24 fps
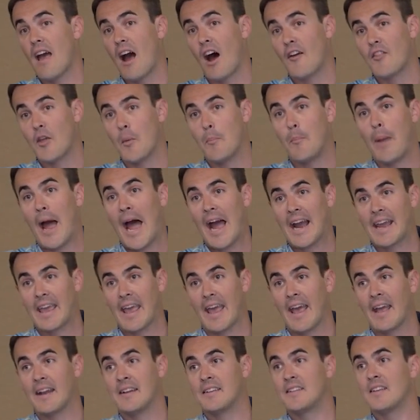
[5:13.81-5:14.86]
on the back
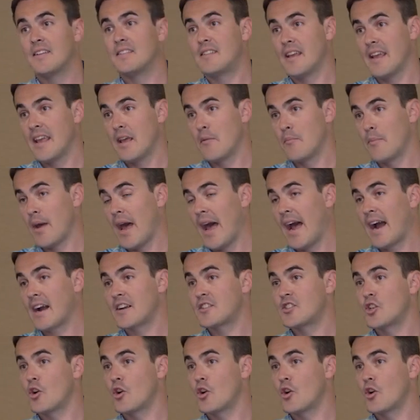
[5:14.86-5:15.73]
end to impact.